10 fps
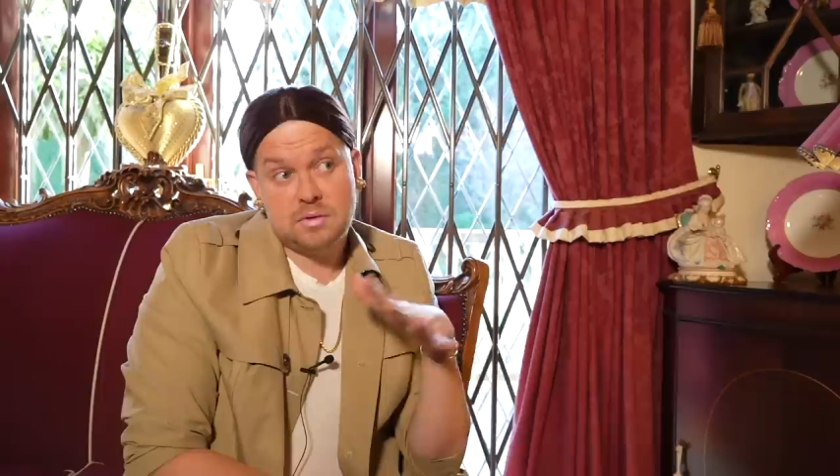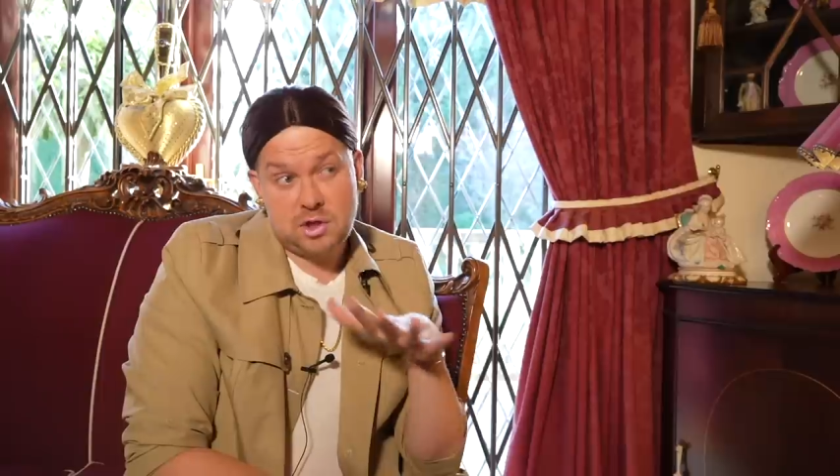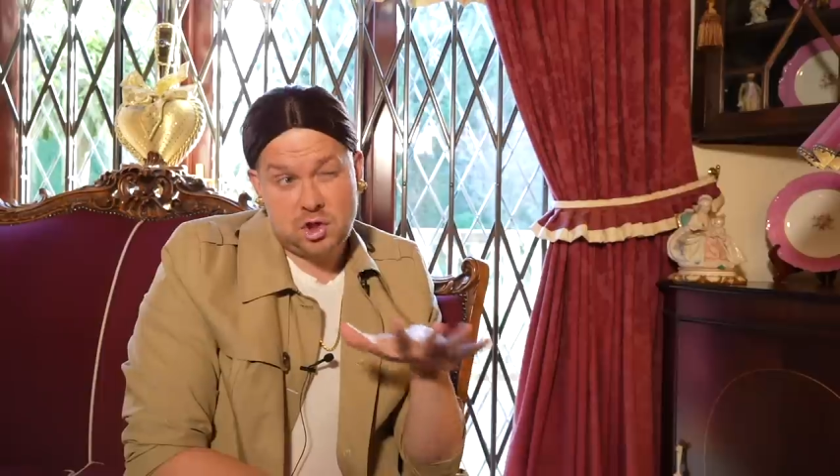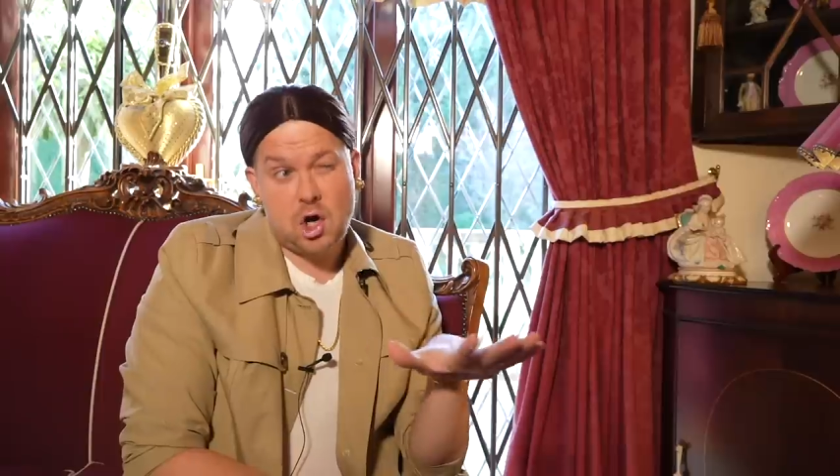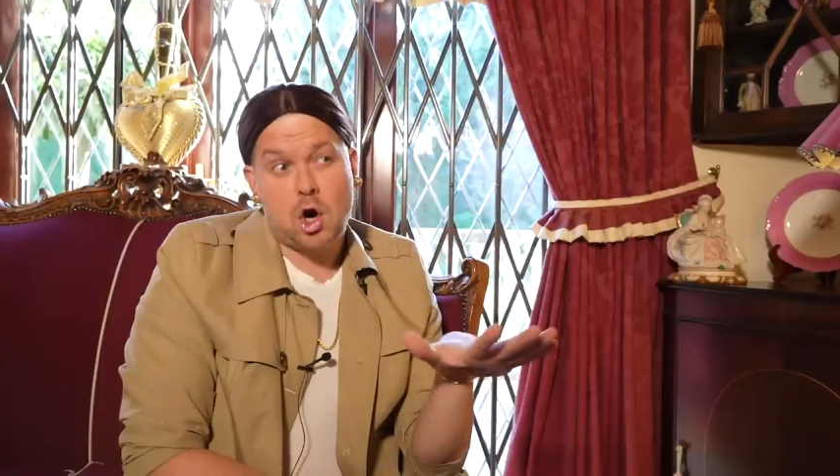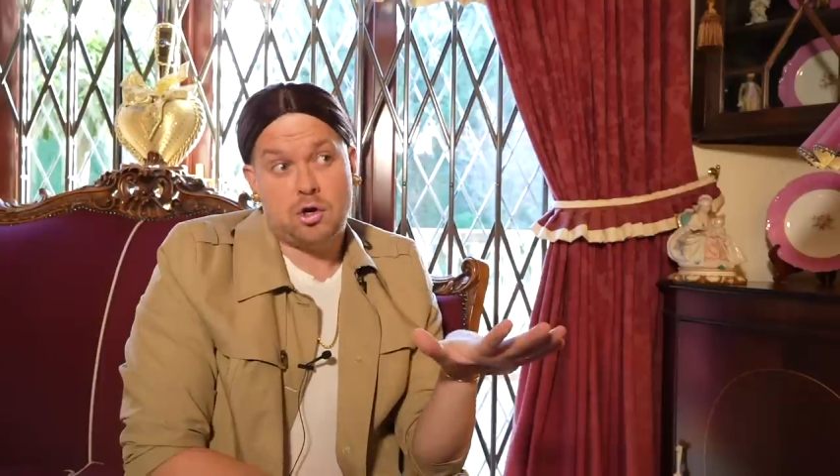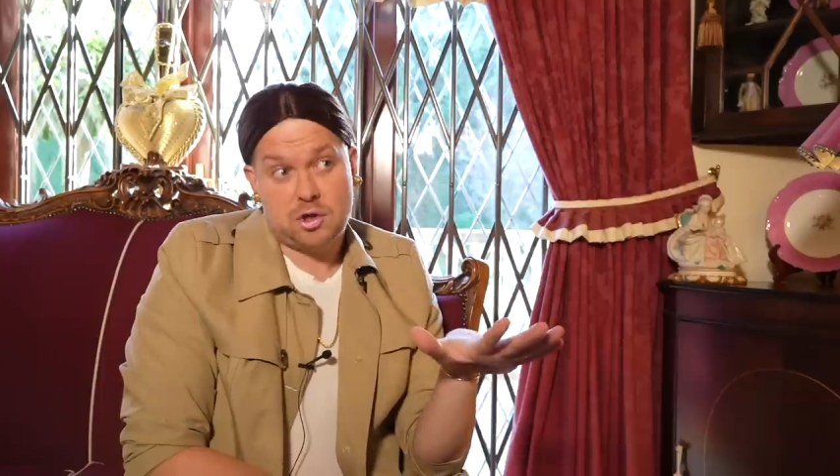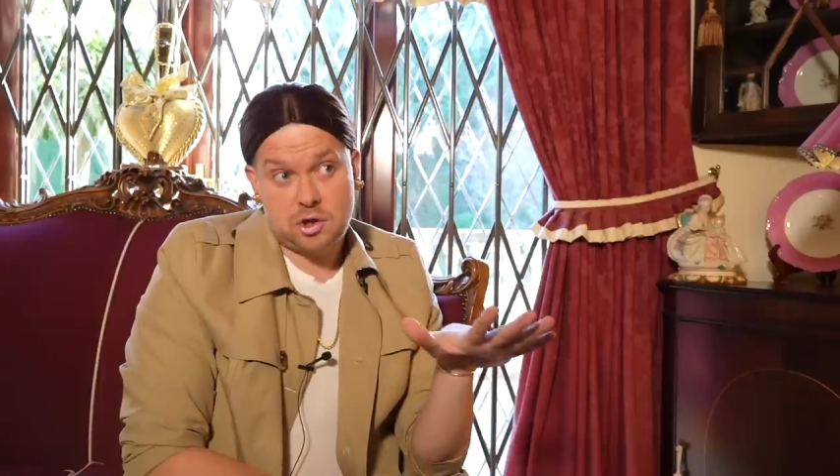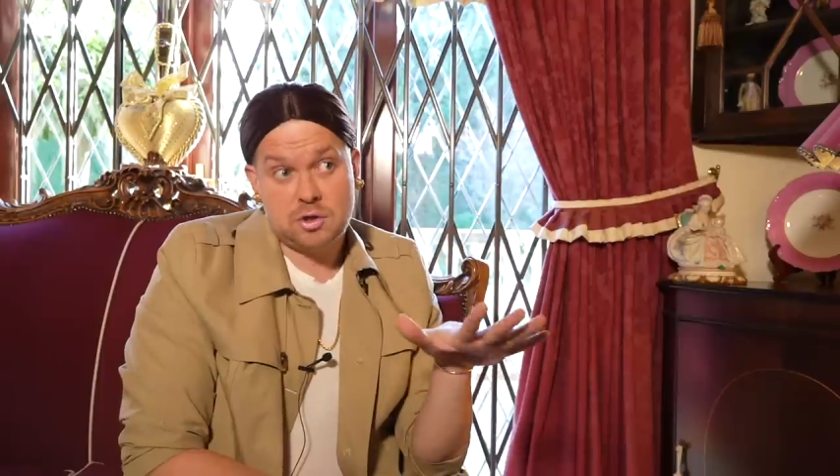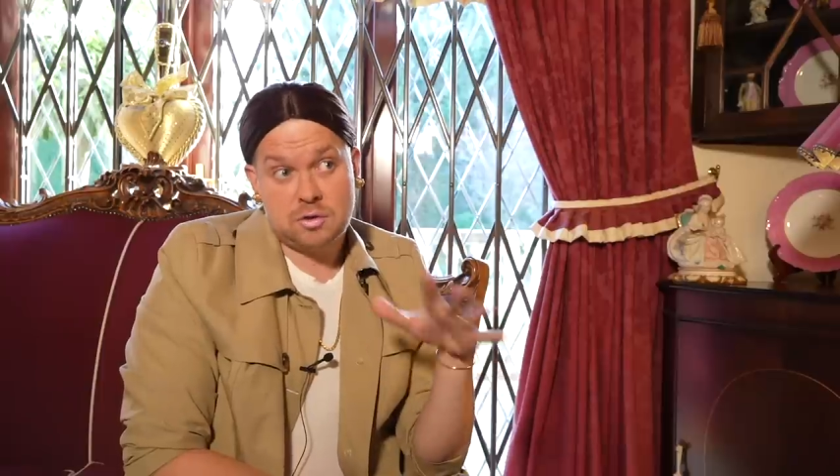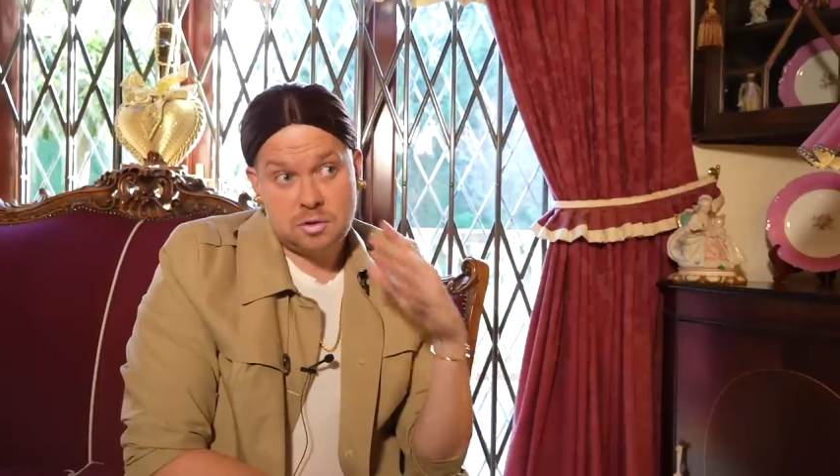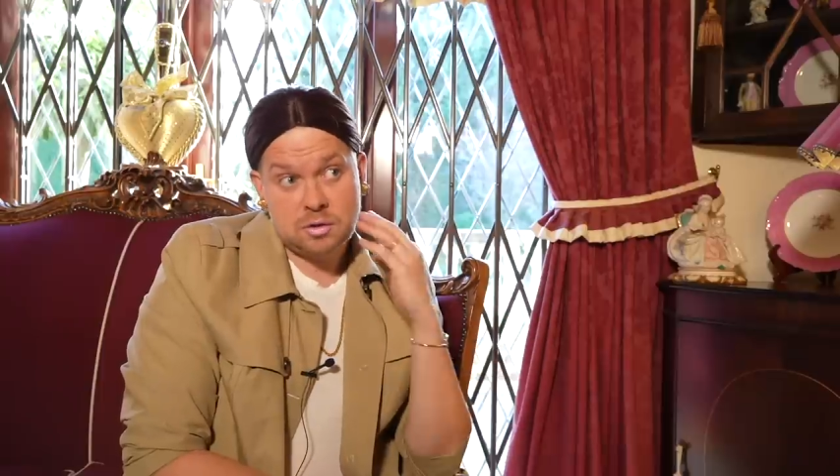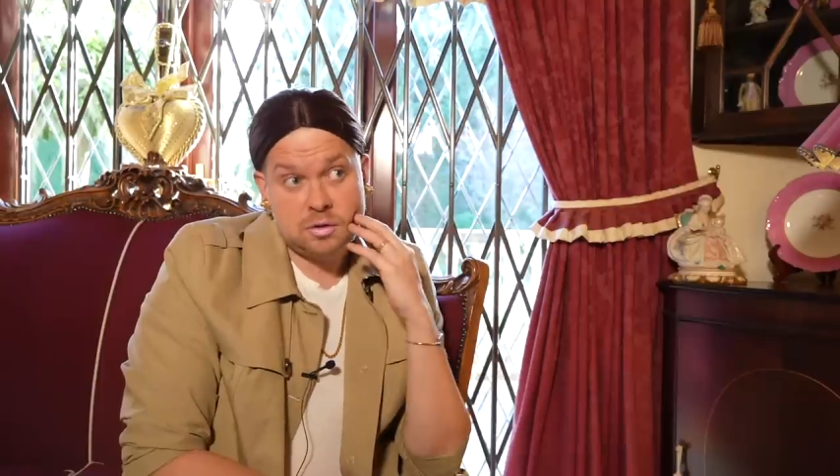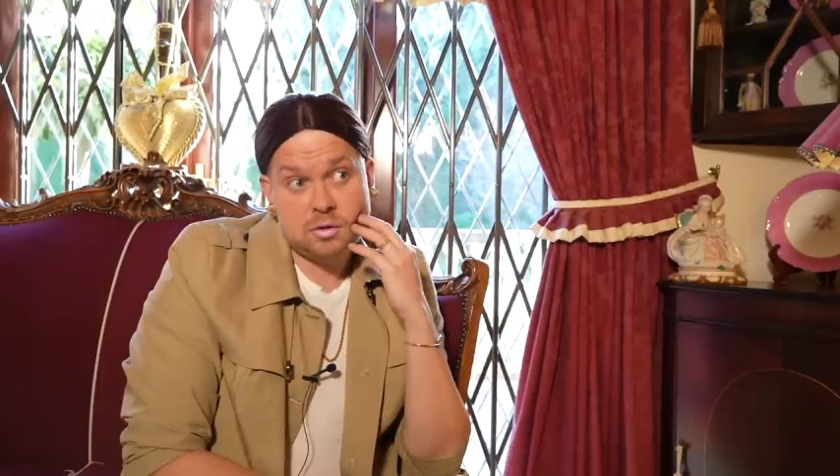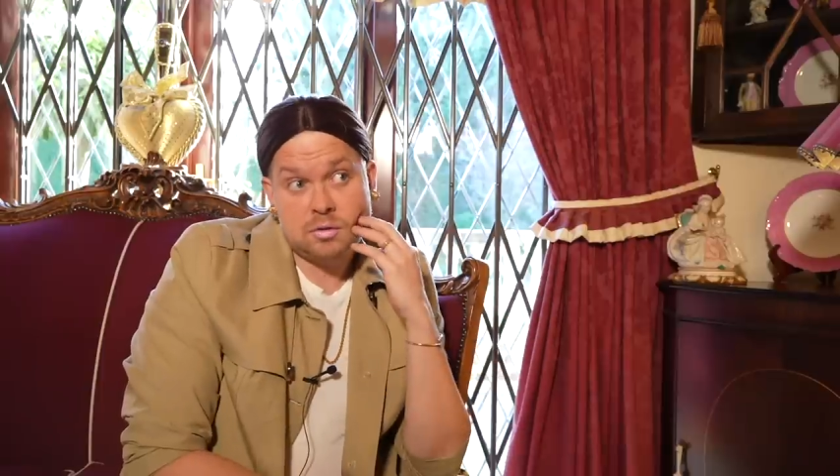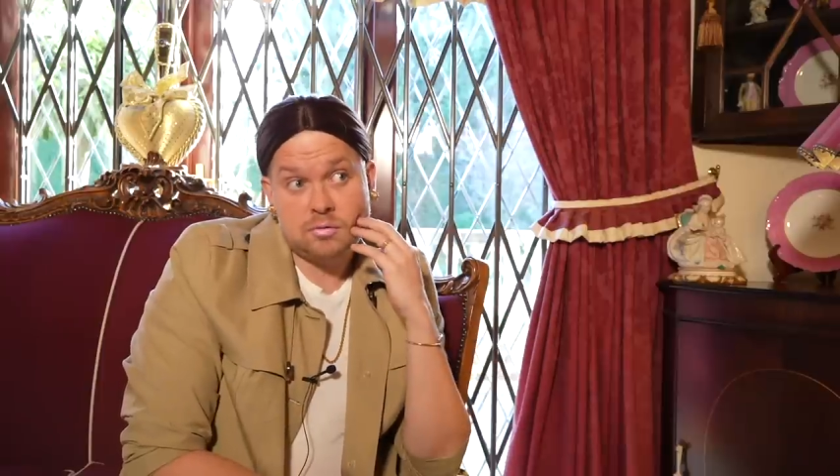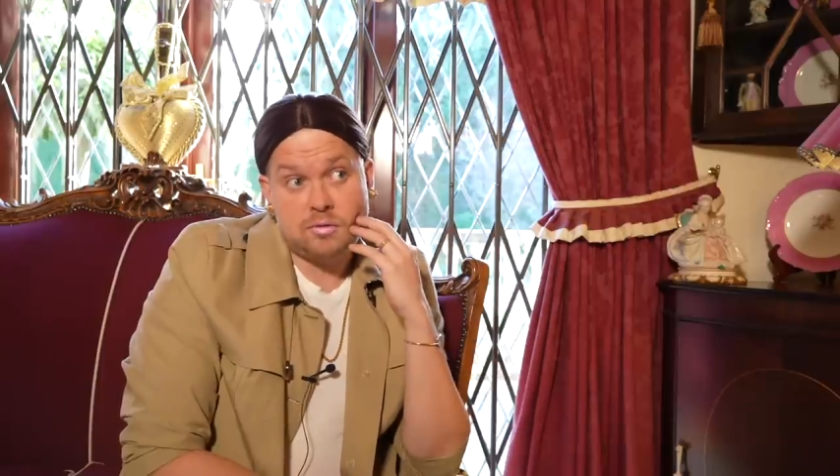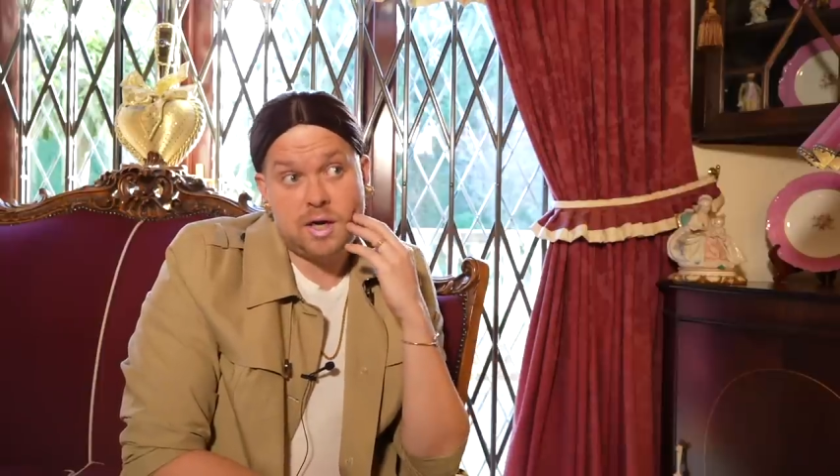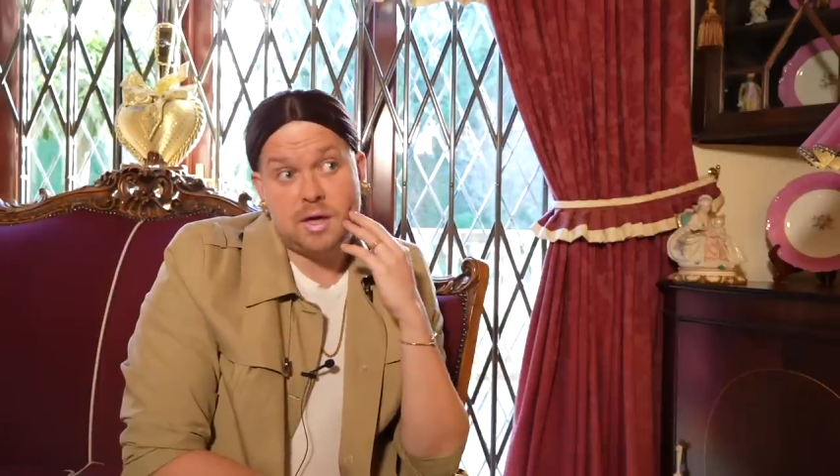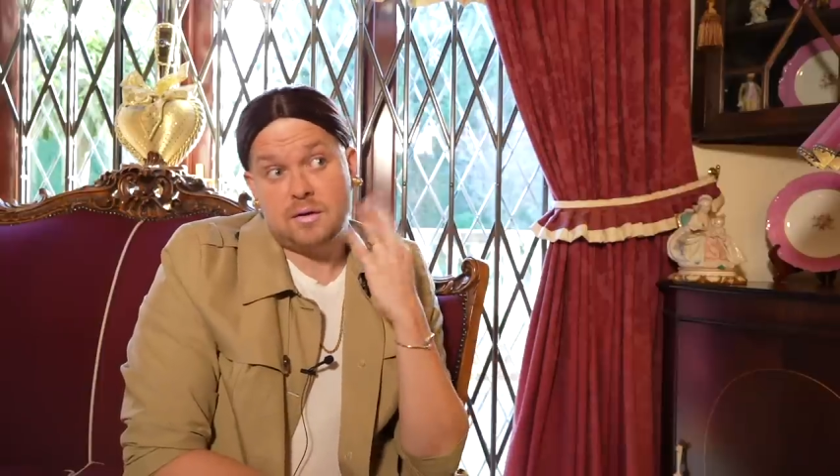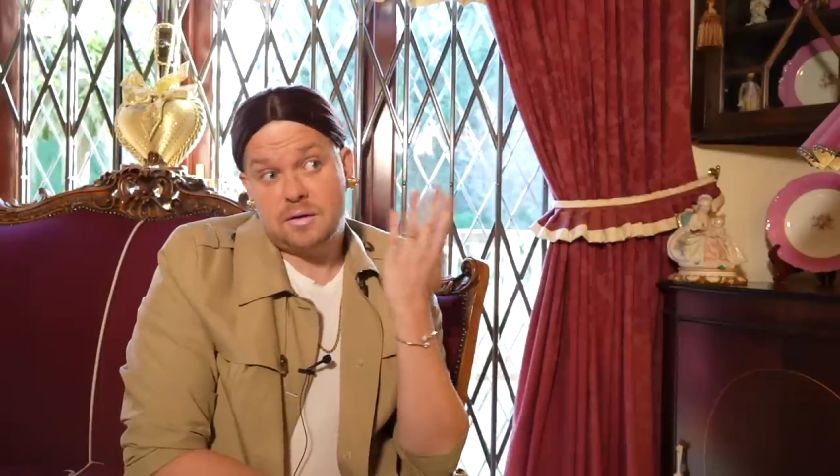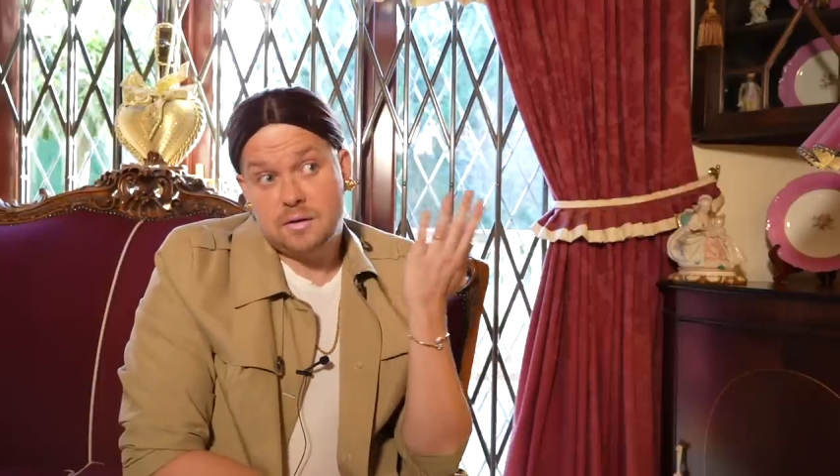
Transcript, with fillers: in charge, right?